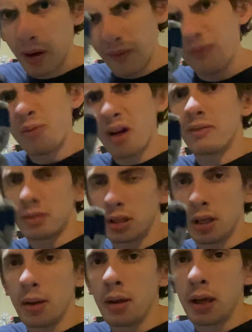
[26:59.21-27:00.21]

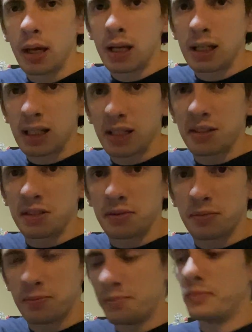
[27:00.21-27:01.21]
roughly, to